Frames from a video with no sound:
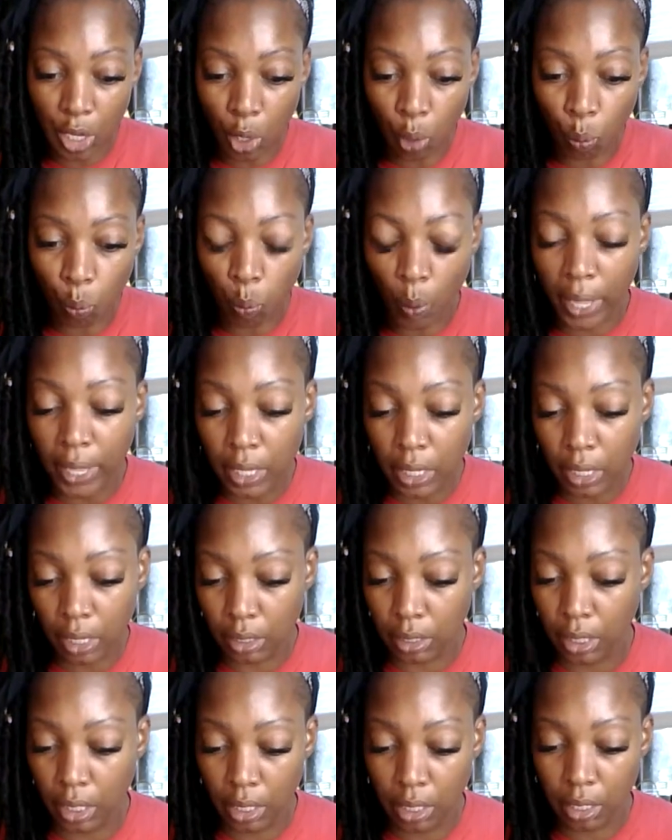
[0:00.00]
awaken
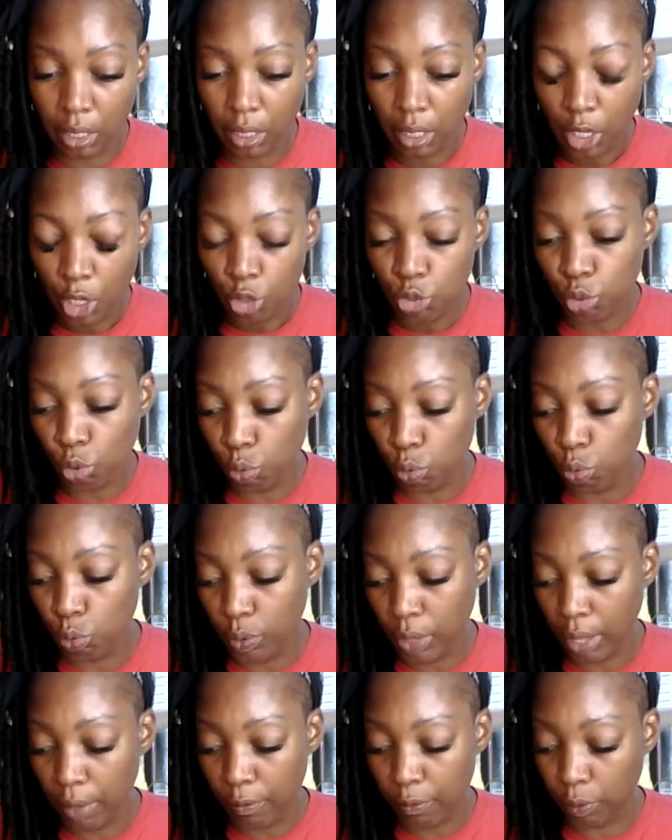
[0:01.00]
here to who
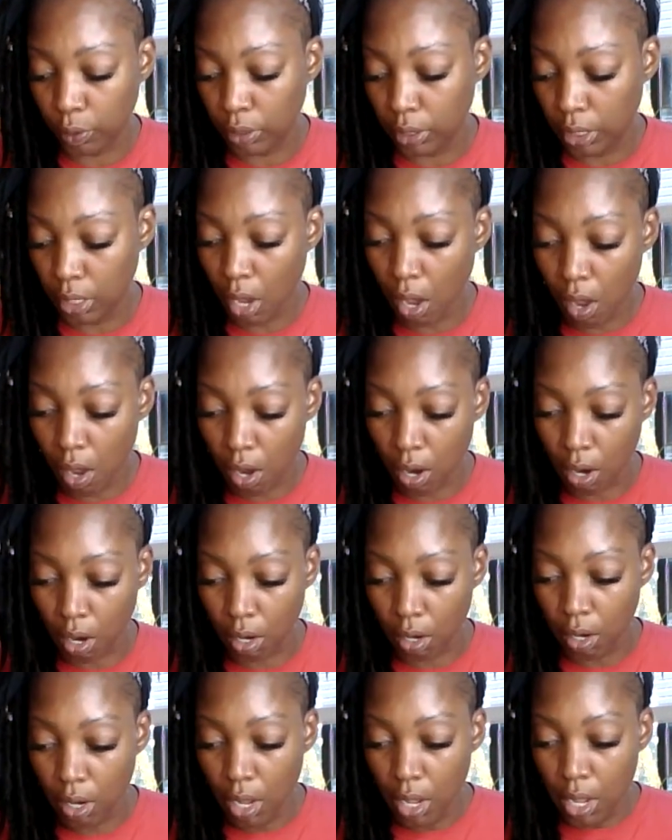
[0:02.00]
they fully are.
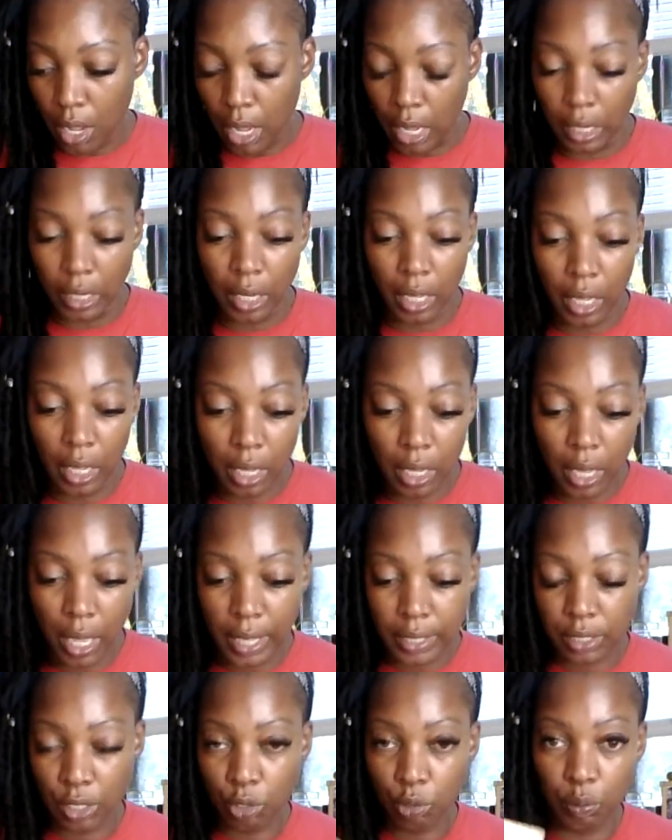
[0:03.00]
And here,
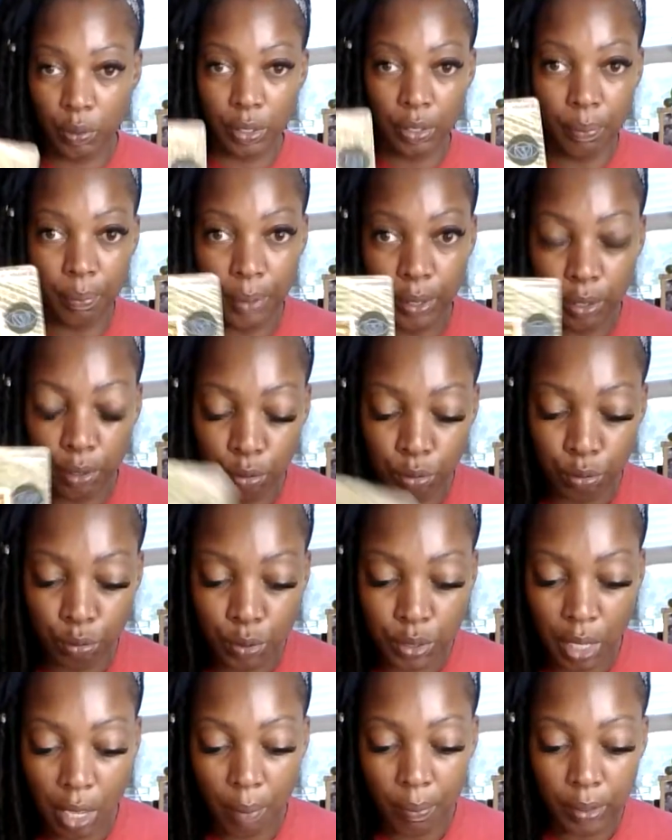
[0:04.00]
as a Queen of Pentacles
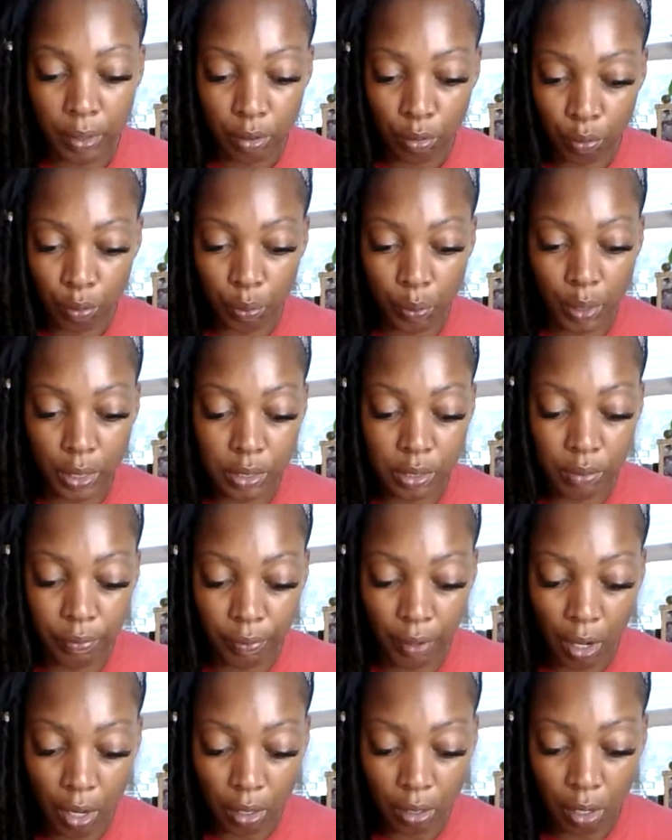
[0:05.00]
coming through, is
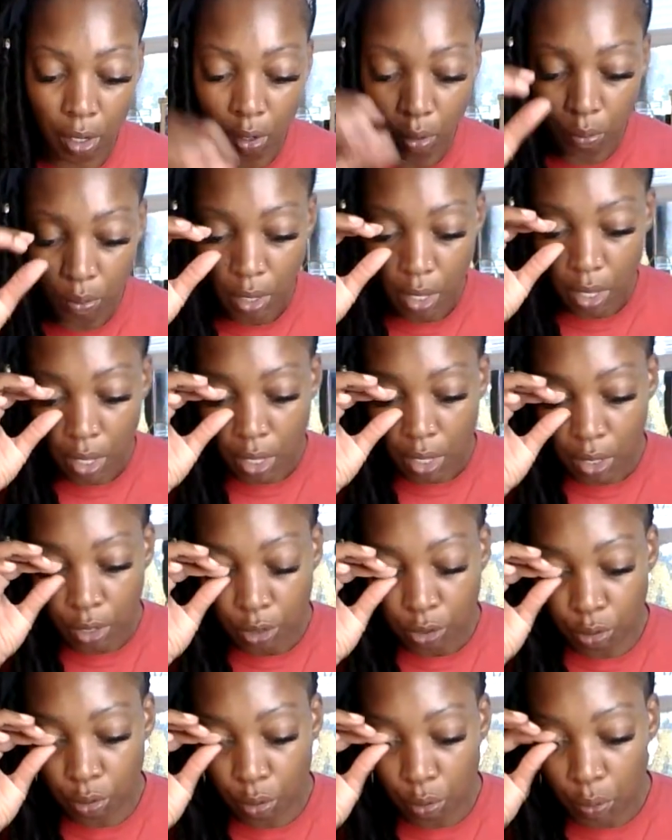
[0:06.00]
Virgo.
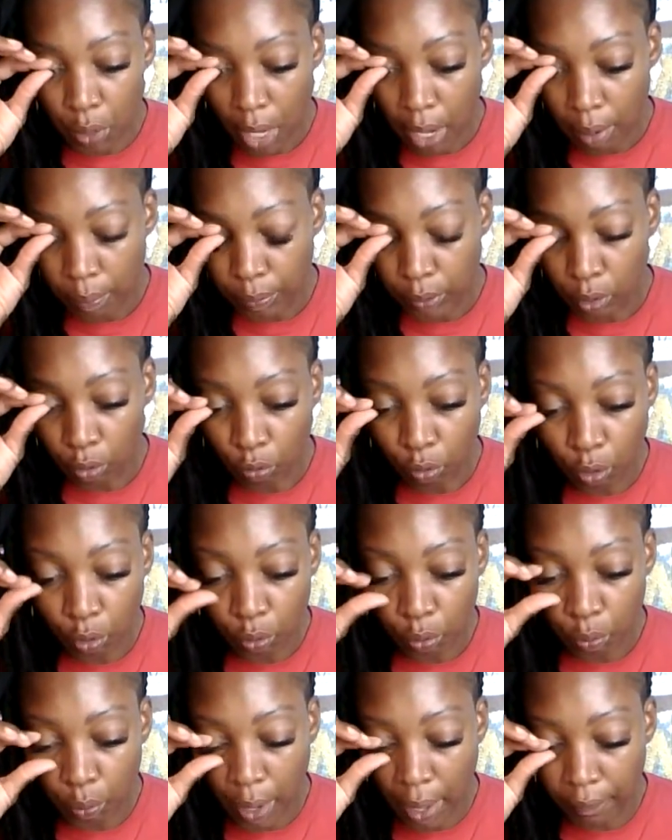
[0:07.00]
You come
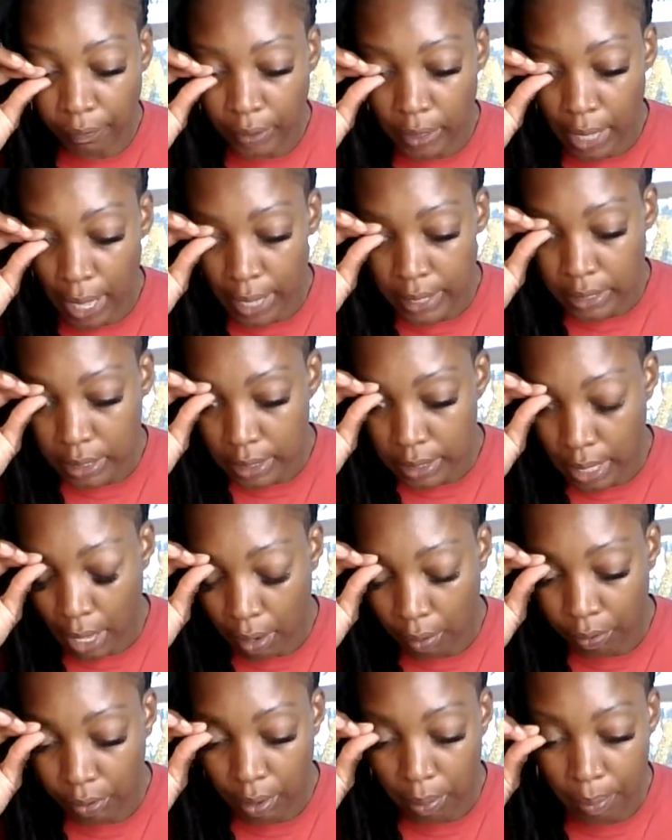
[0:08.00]
through as, as this
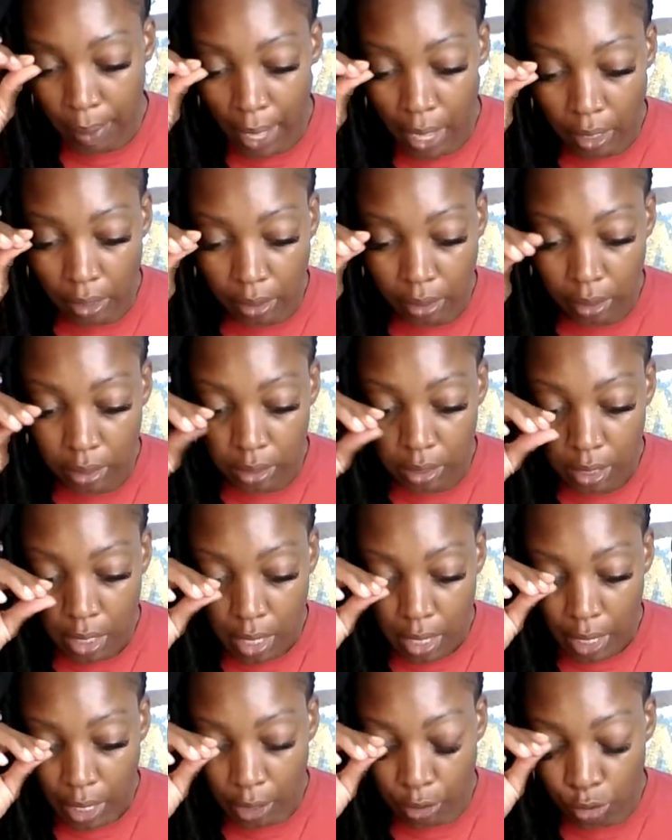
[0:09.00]
healthy balance,
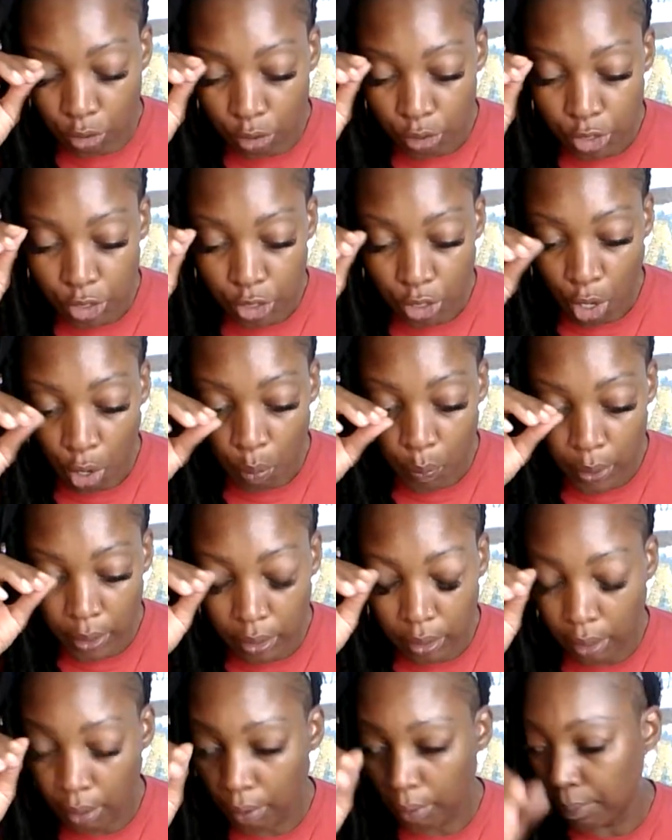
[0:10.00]
and you're showing
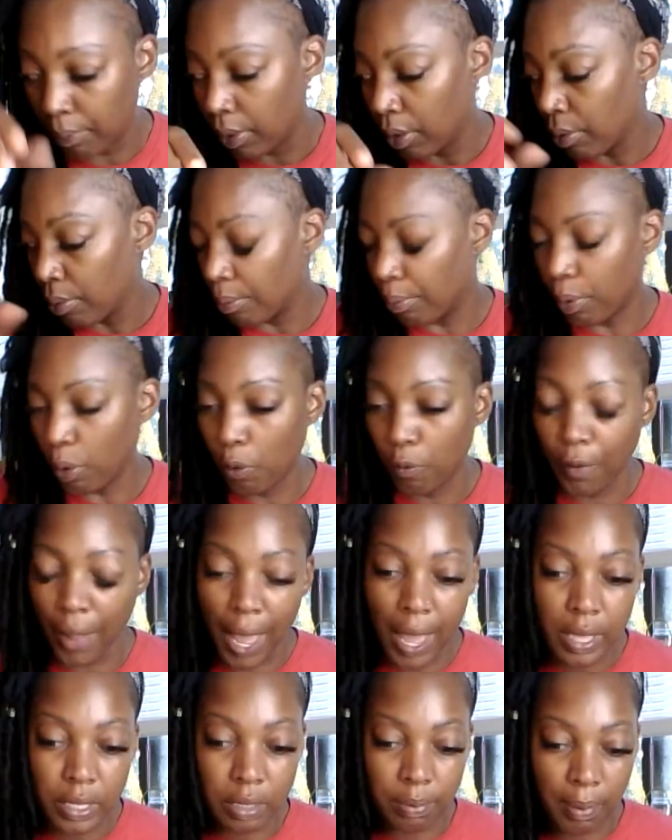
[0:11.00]
them both
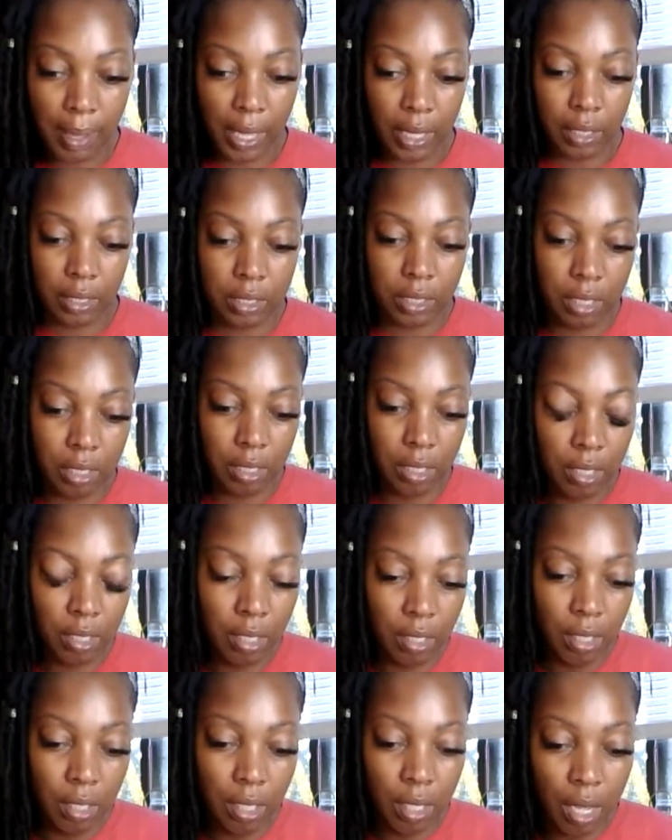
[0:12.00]
aspects
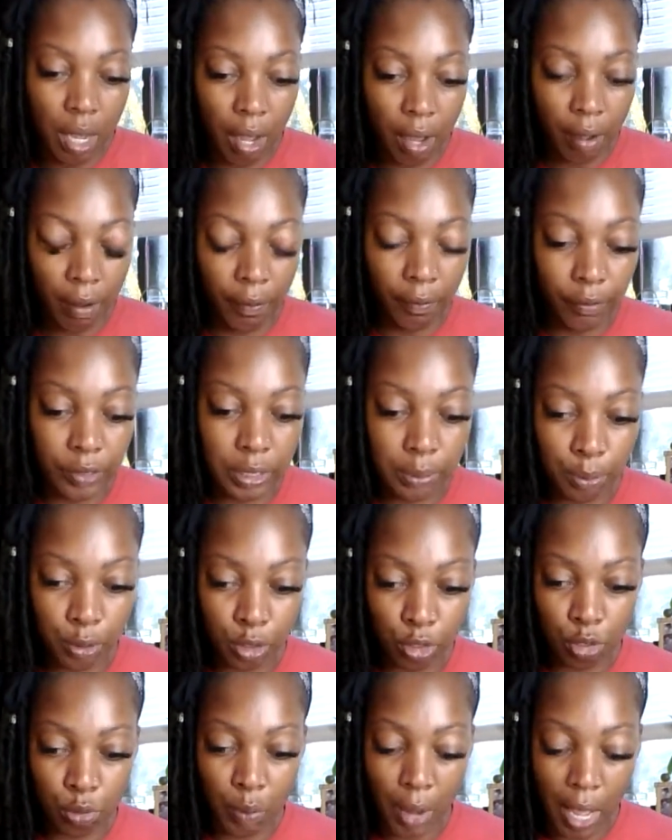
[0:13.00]
of
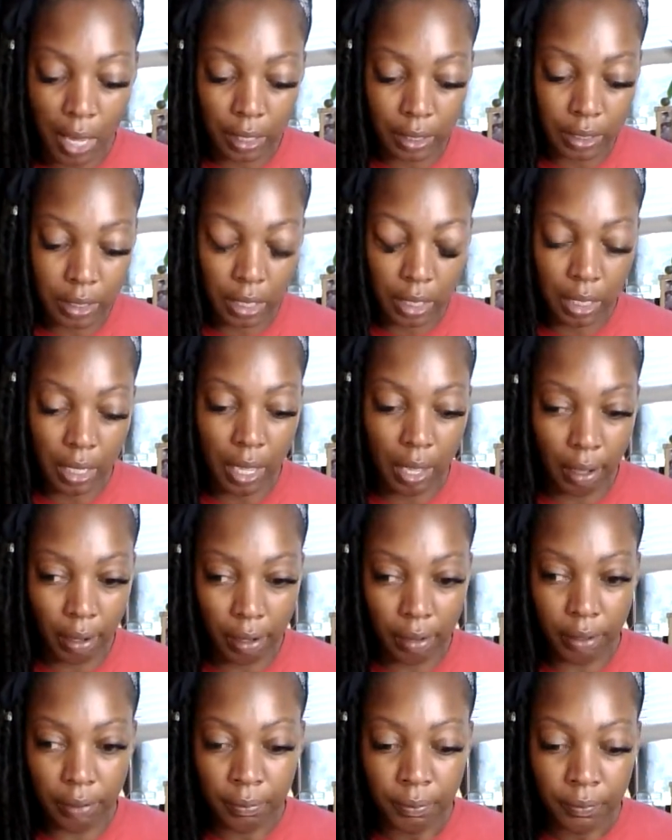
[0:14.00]
spirituality and